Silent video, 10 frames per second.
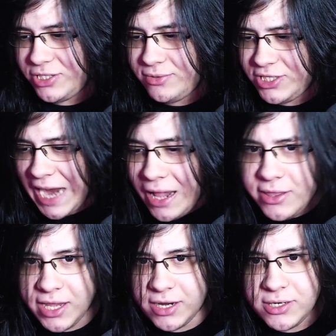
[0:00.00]

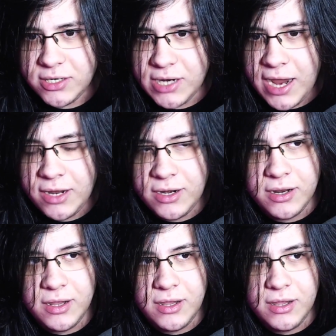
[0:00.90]
childish, and
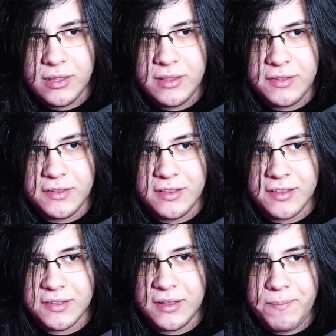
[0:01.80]
that's
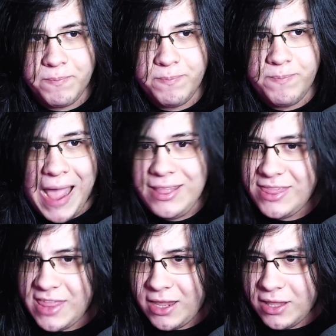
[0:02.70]
that's not a bad
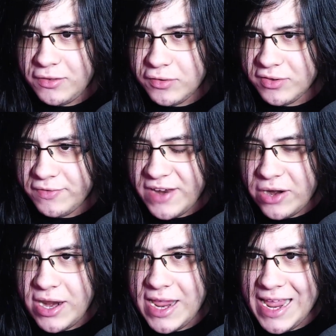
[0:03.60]
thing. It's just
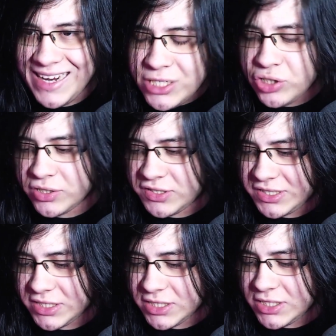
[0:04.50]
very
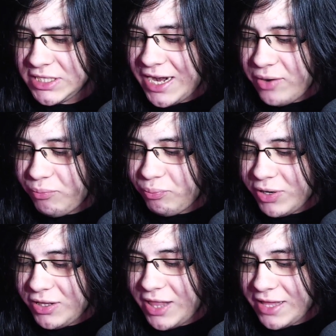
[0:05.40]
interesting. And I
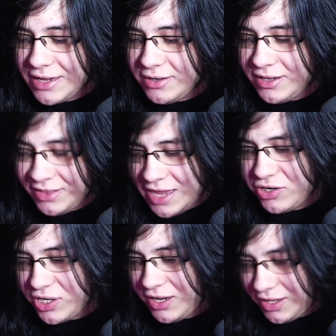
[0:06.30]
really like that
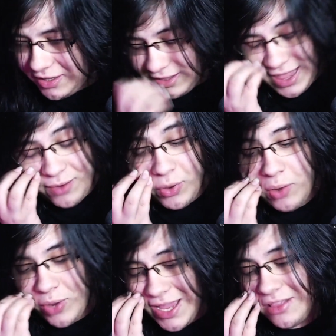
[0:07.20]
Denji, like we,
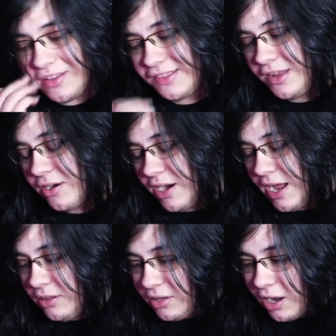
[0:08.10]
we get to see
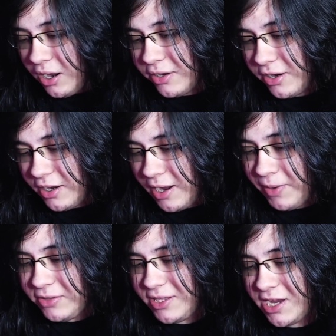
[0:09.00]
a lot
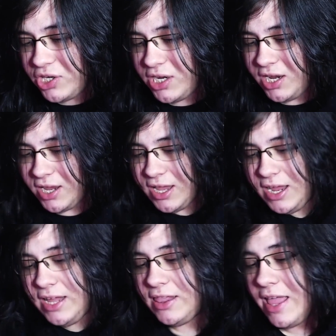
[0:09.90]
about Denji,
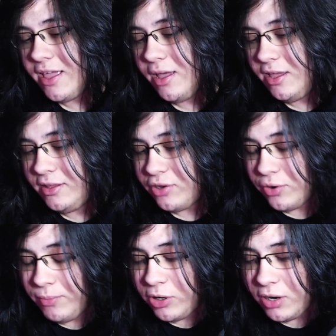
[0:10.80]
like uh,
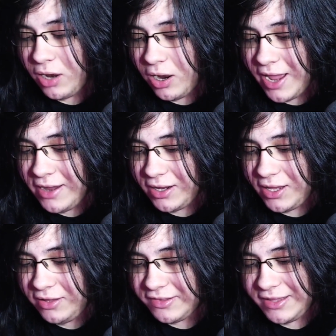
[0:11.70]
internal monologue, and
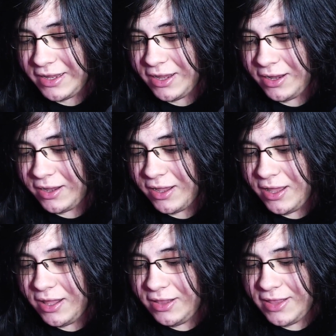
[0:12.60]
he's thinking,
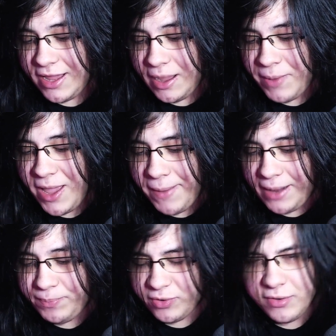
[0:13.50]
like, am I a
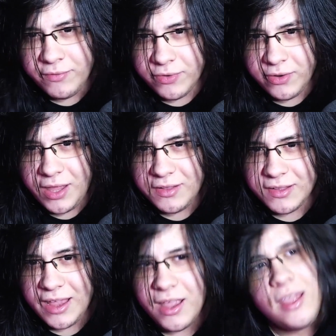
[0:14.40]
bad person for this?
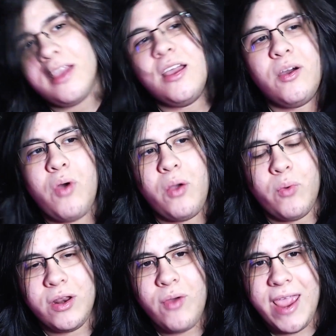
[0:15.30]
Like, what,
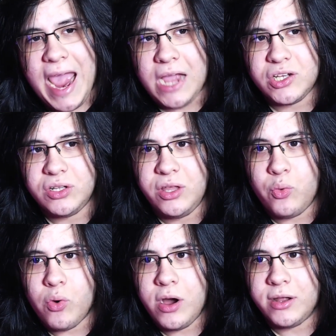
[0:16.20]
what do I actually
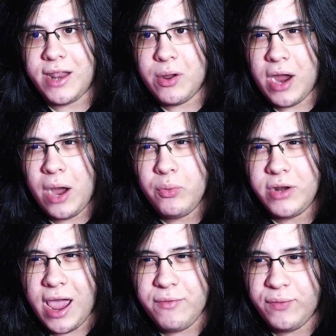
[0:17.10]
want? Like, how would
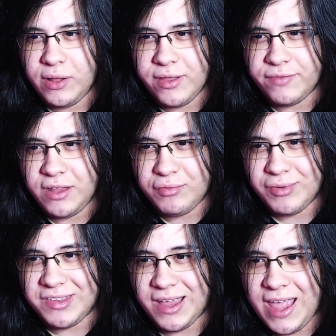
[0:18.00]
I feel if this
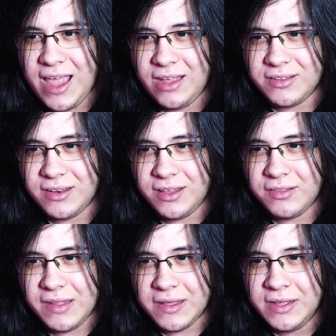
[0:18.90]
was the case? And
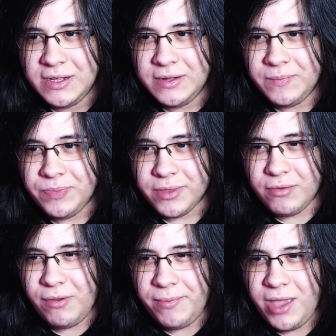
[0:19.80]
he's like,
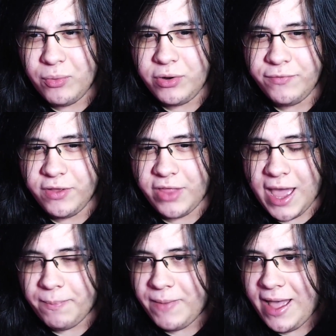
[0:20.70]
well, me, it wouldn't feel
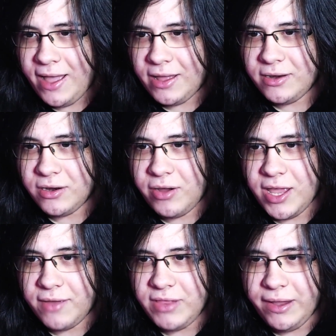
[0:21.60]
that bad. You know, I
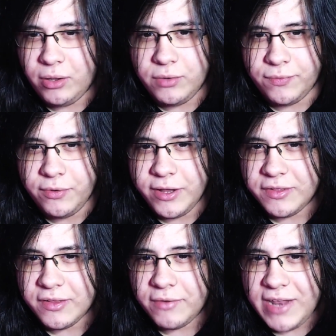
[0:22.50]
have like good food and
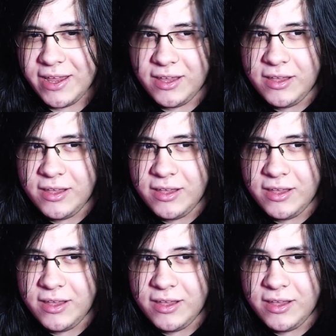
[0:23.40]
stuff. Like, he,